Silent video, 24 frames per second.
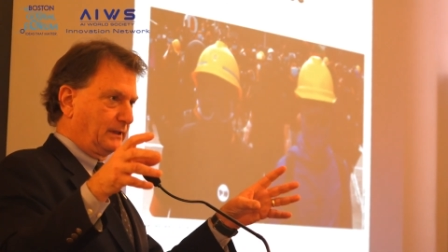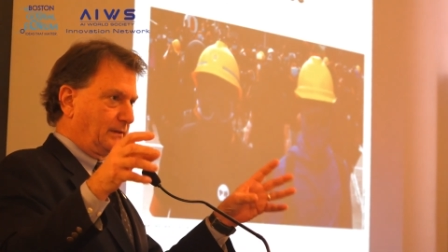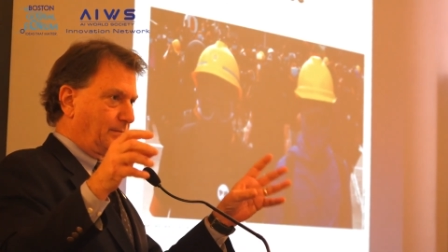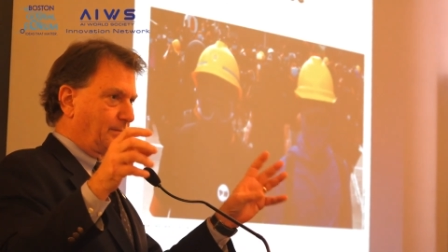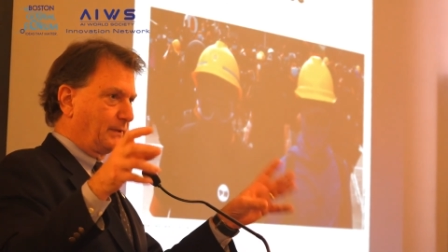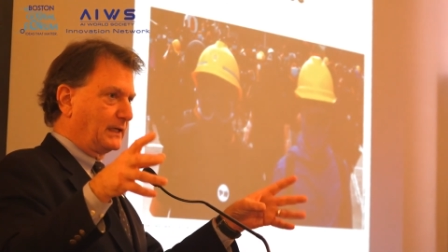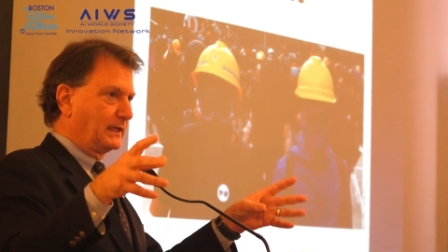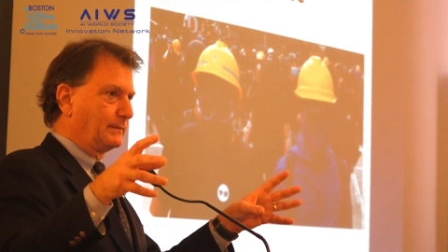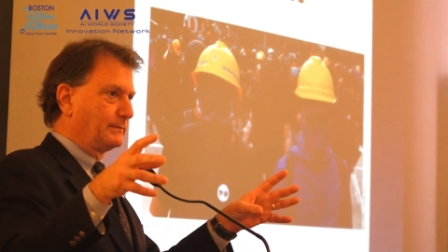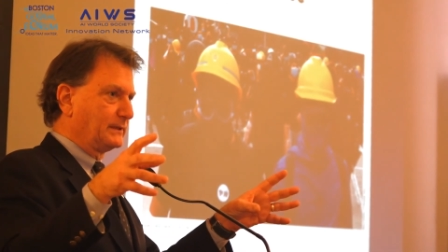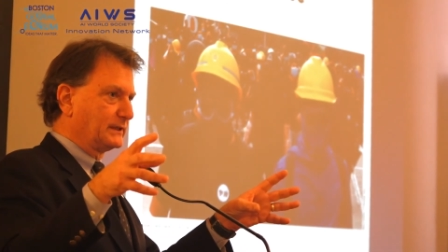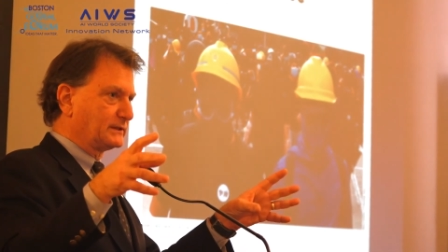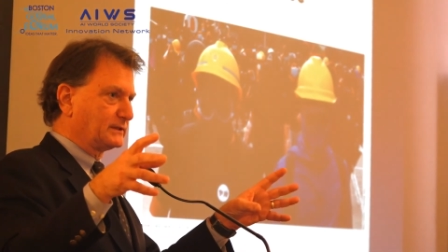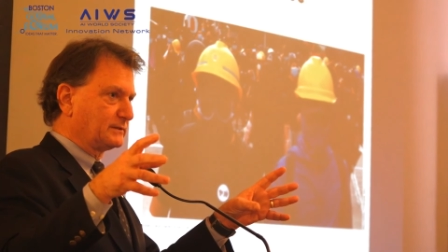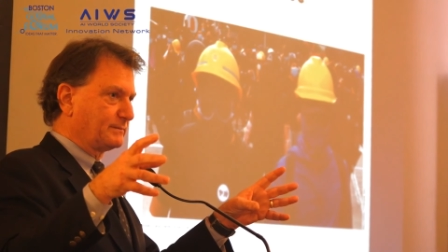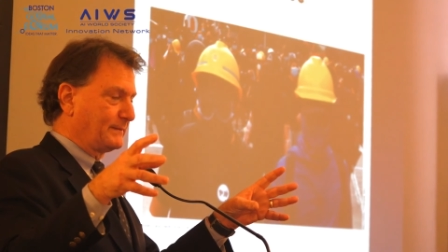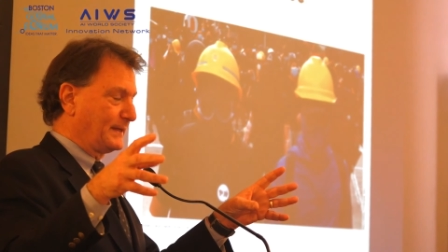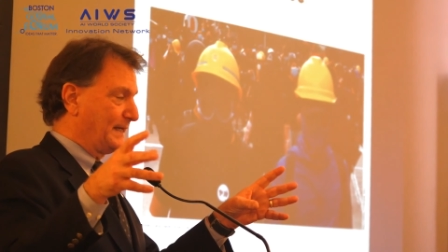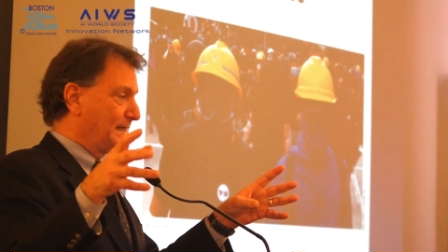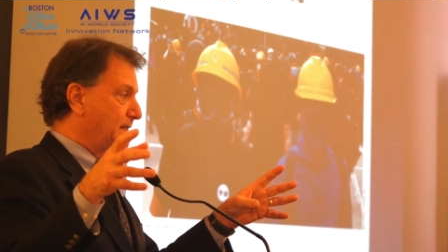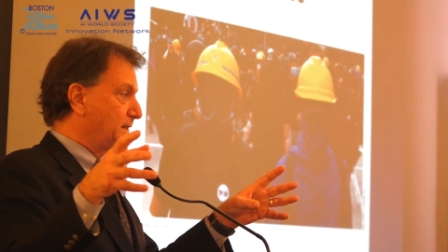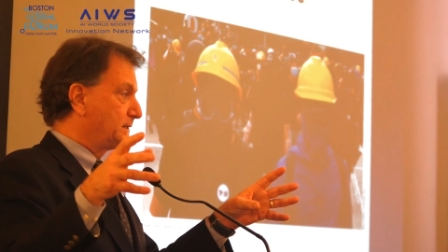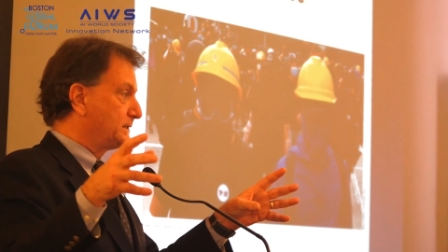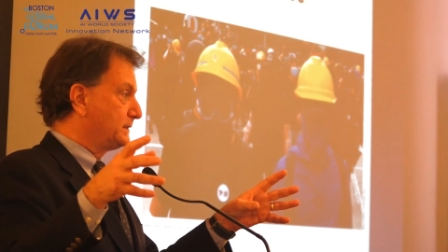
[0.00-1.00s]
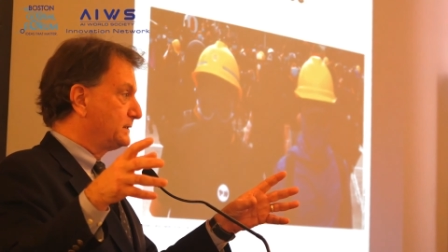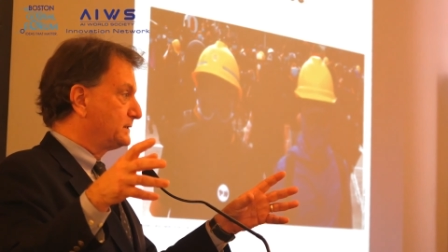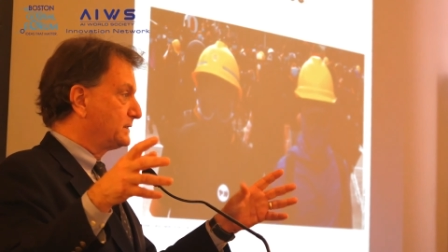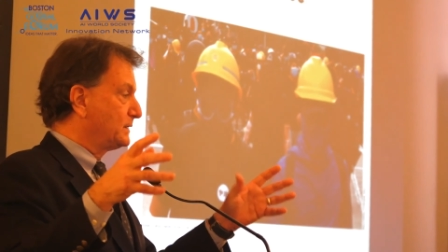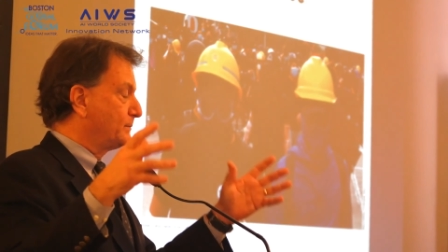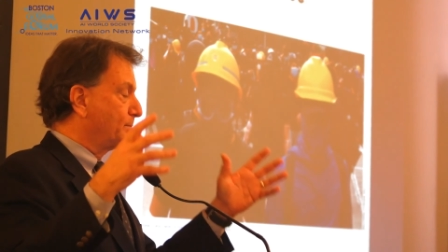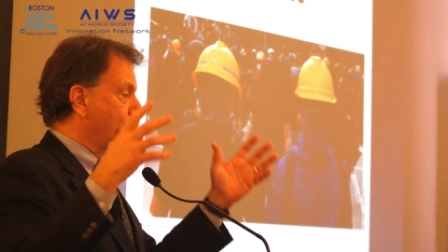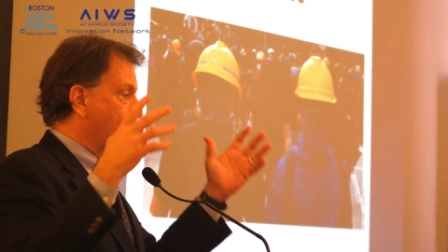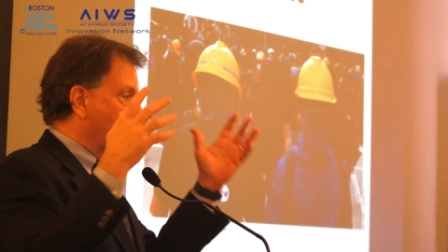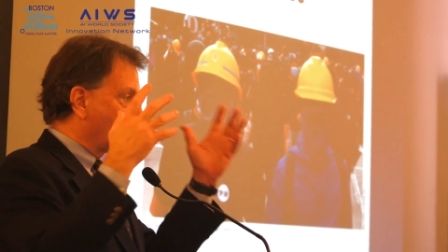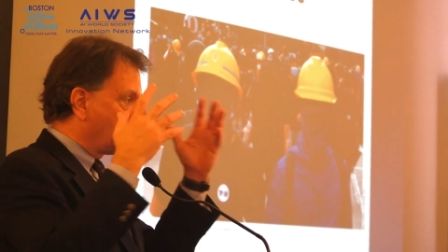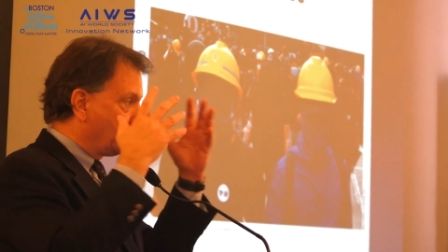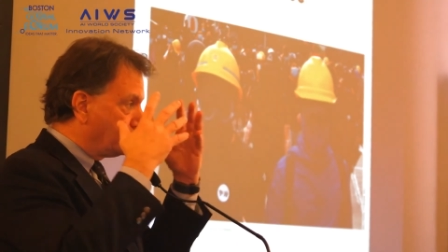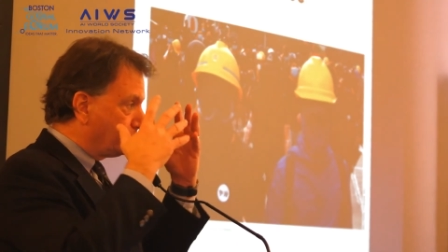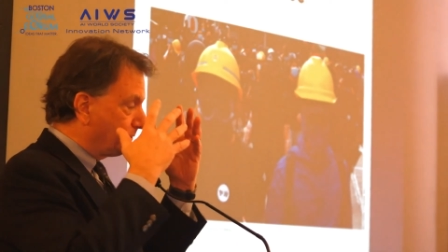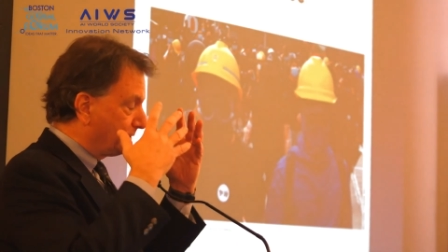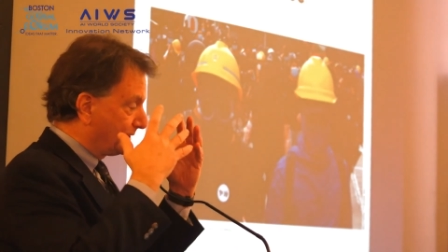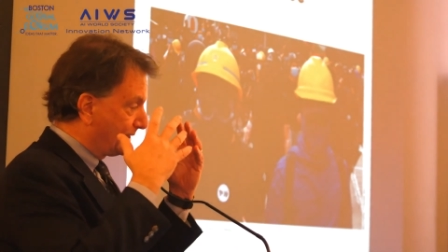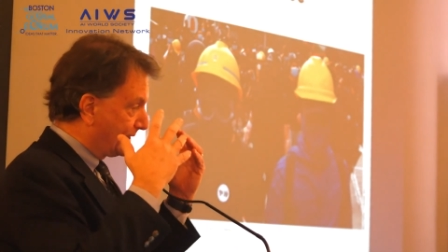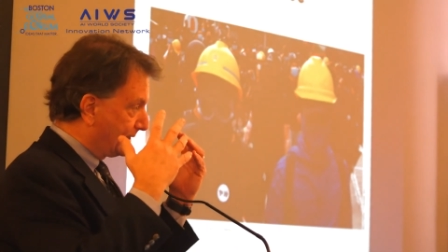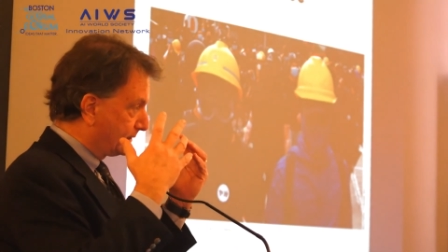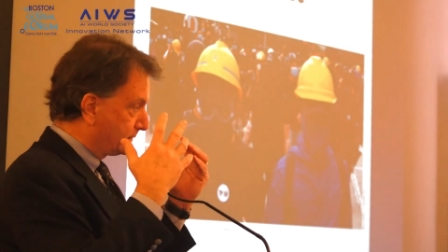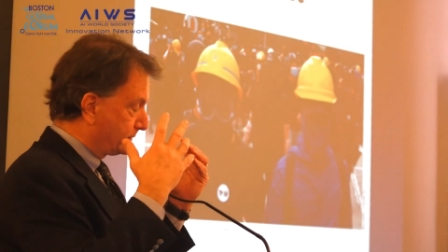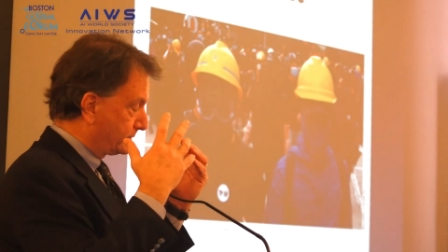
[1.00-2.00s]
people in public spaces
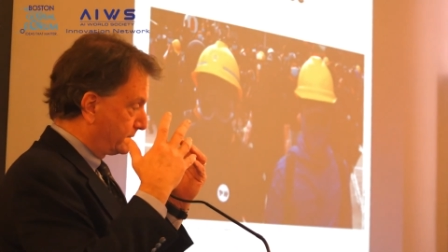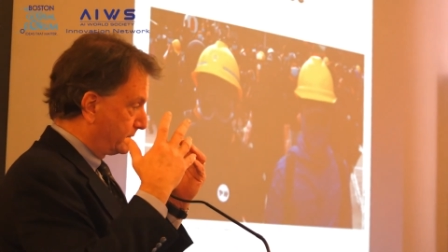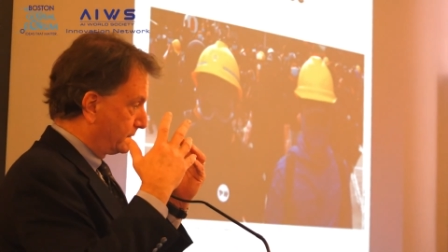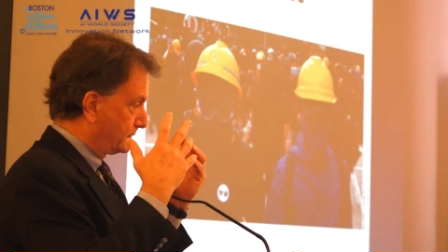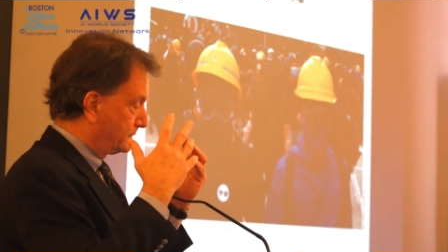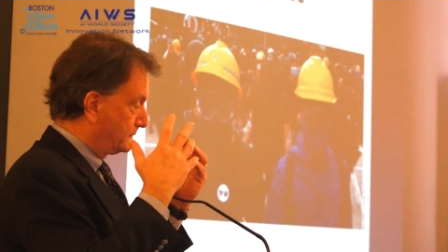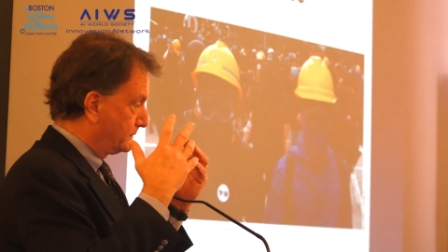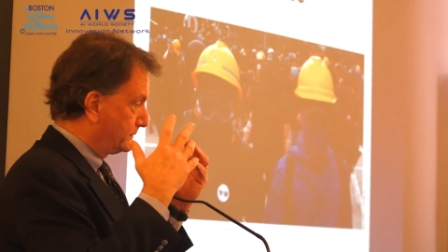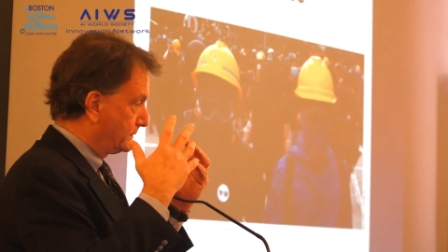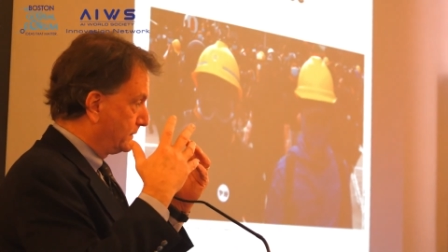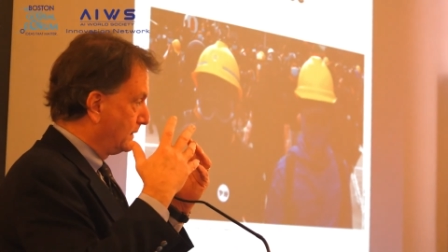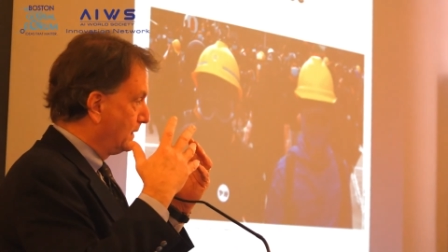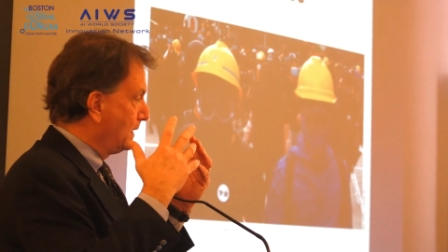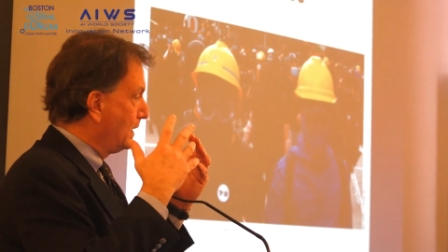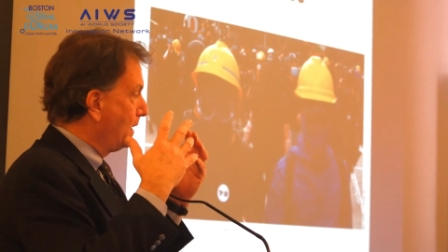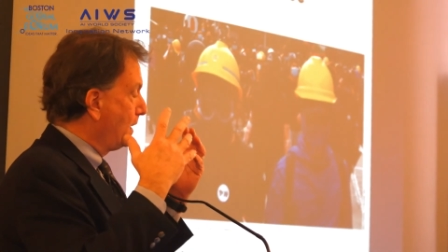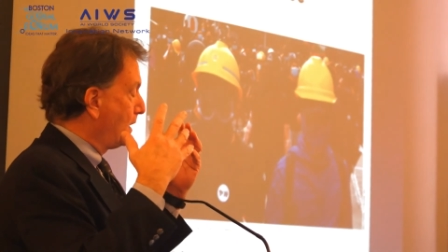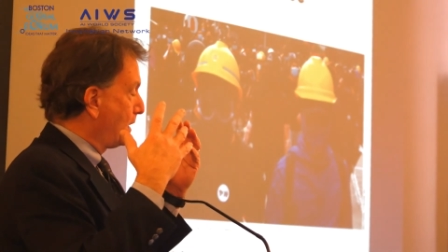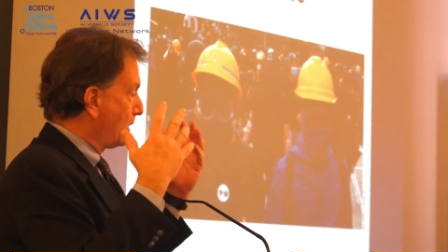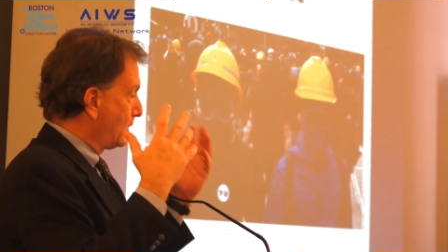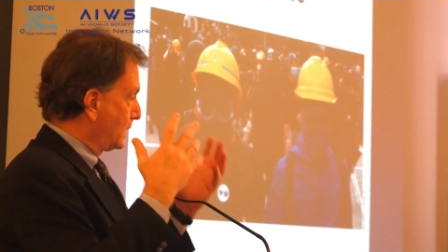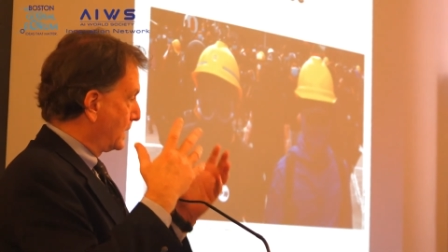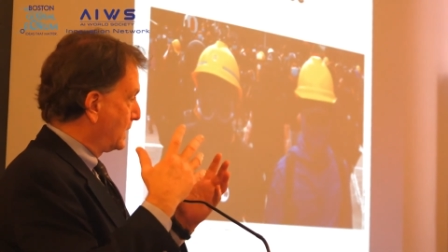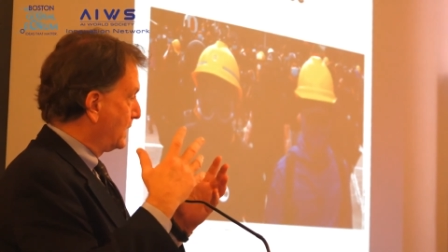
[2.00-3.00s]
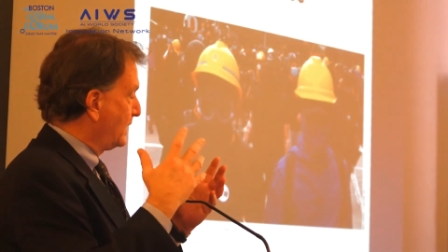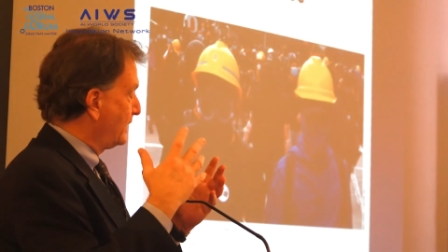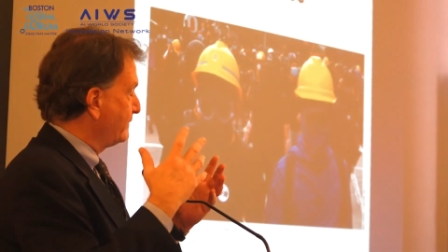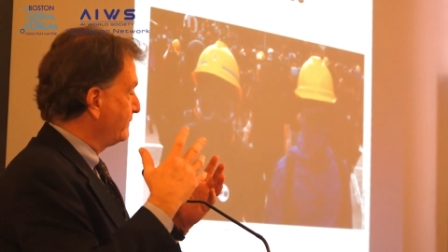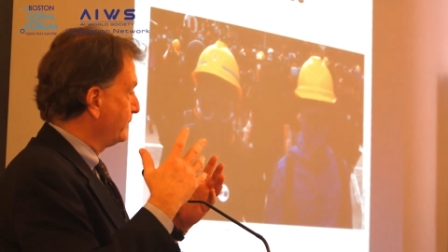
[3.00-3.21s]
and protesters